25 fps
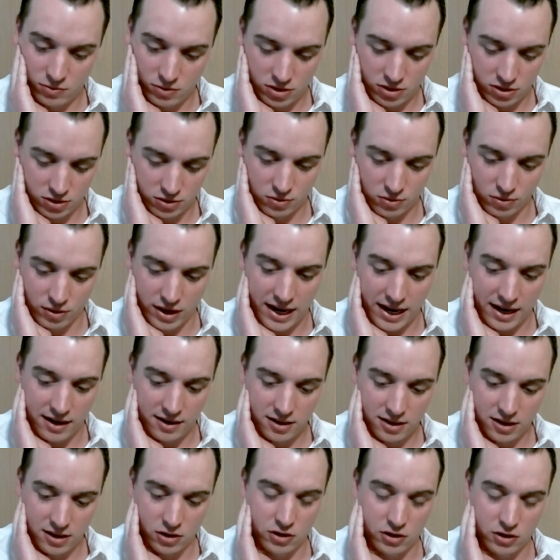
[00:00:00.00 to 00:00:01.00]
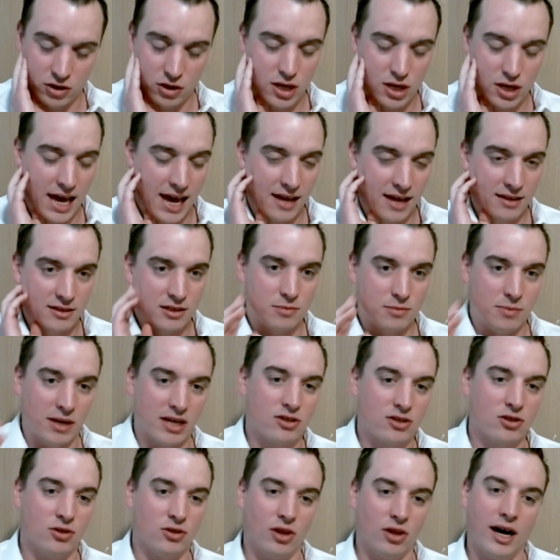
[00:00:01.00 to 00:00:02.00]
which is great. You know, you can't
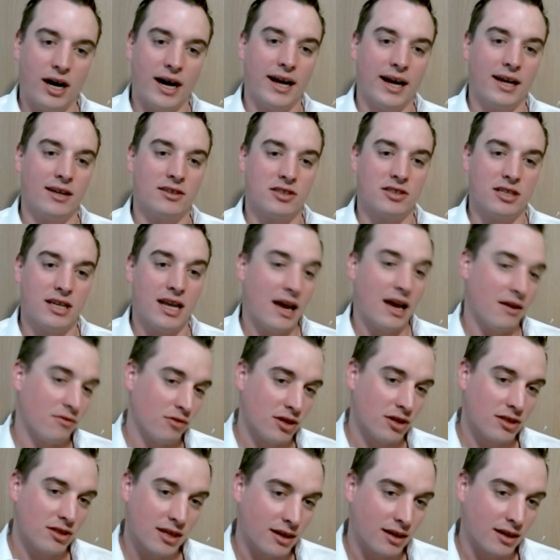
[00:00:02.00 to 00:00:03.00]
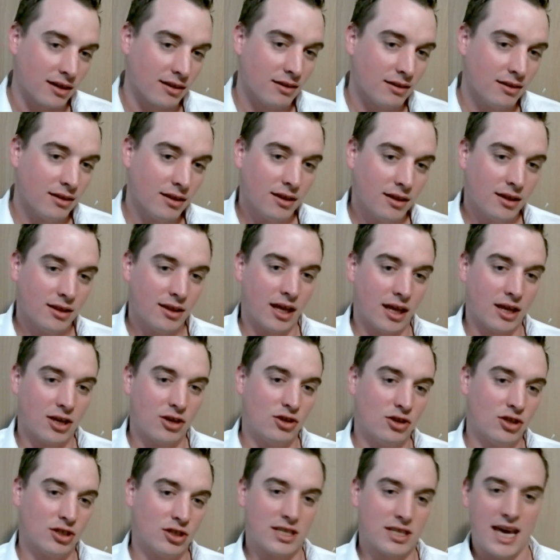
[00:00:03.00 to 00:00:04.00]
specialize in everything. Like,
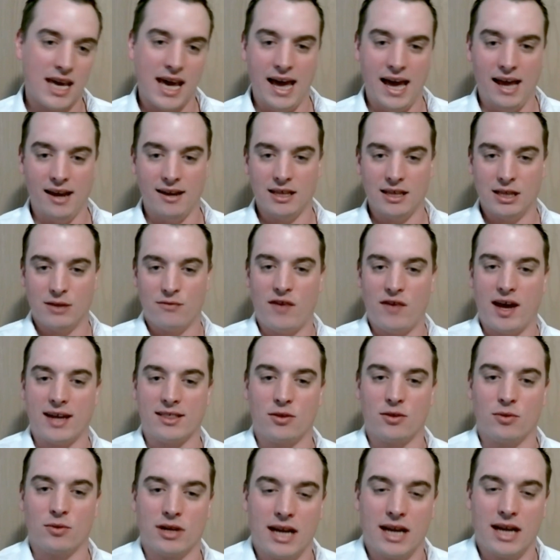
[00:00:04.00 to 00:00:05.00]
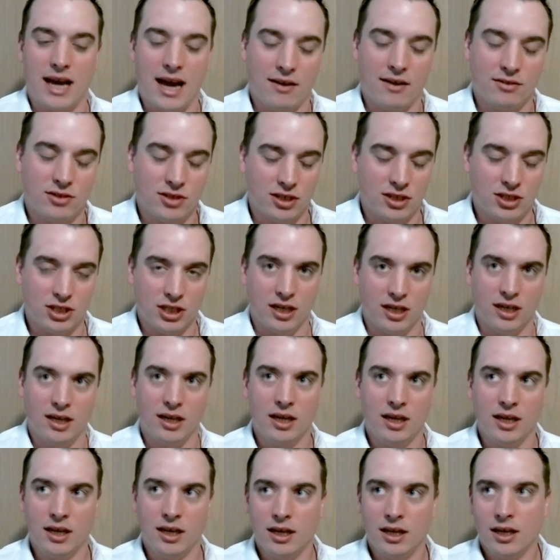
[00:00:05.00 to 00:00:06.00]
you just can't. And the fact that we're going to have such a
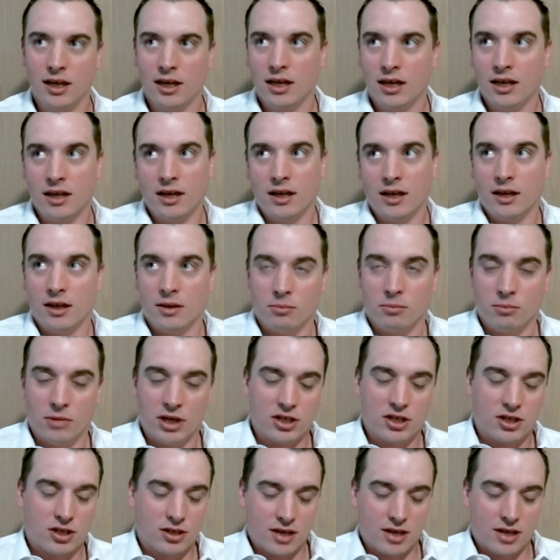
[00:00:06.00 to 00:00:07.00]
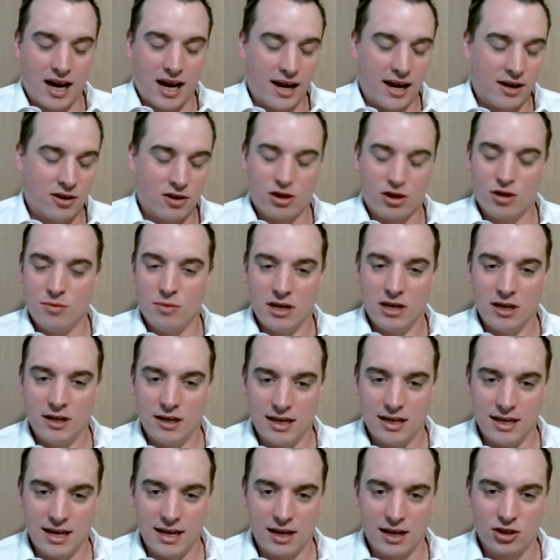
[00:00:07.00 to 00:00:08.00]
much tighter
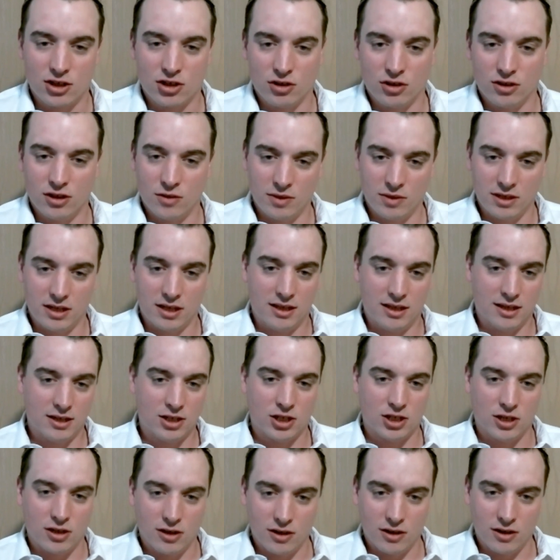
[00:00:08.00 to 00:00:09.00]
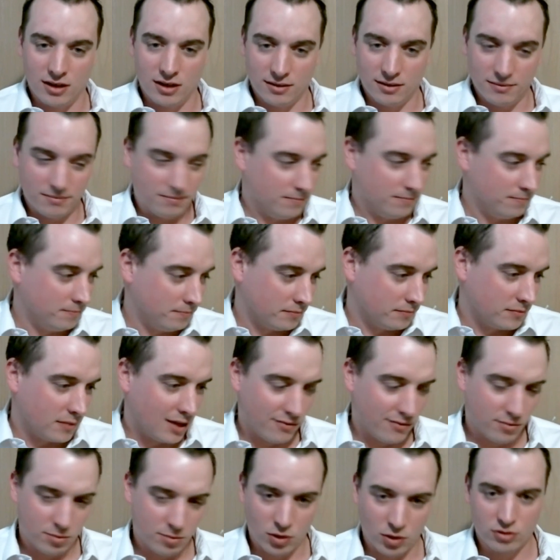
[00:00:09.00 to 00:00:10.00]
community next year than we did this year, and
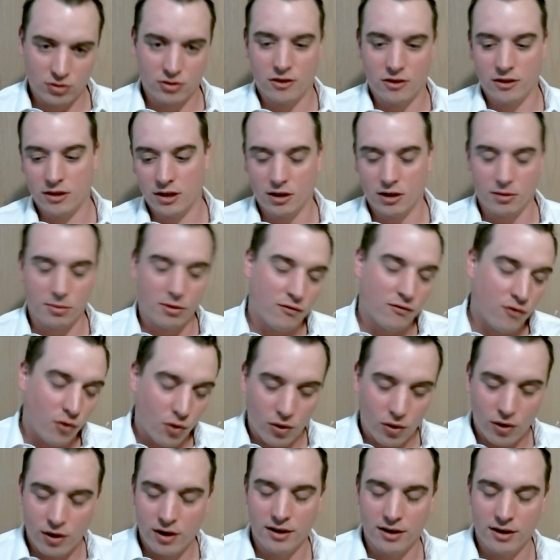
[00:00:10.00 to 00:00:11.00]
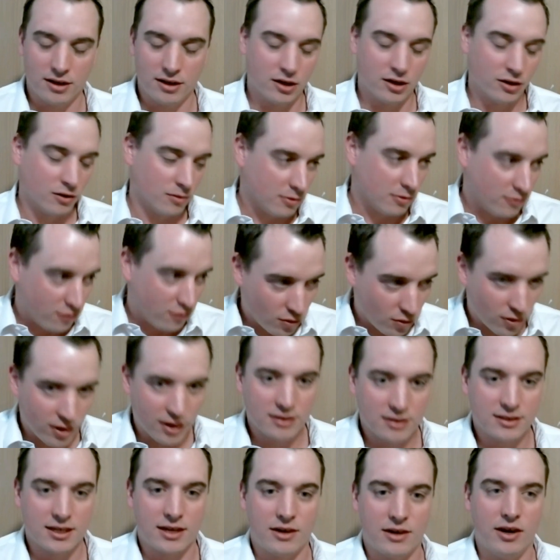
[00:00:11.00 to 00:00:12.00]
even more so than the year before and the year before,
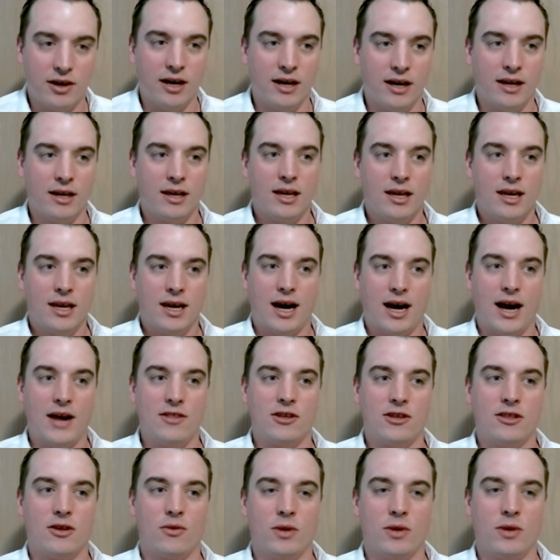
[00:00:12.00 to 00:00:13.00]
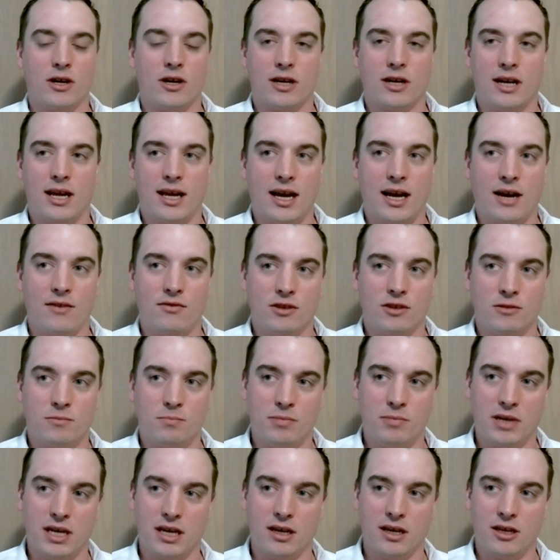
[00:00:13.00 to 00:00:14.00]
et cetera, I think that we are going to have this
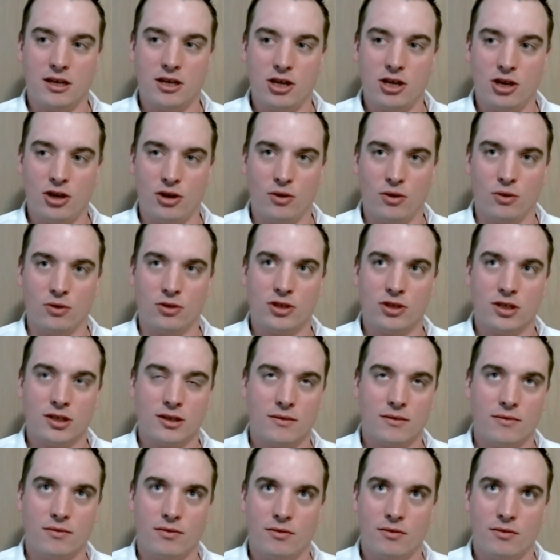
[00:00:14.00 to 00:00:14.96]
big, huge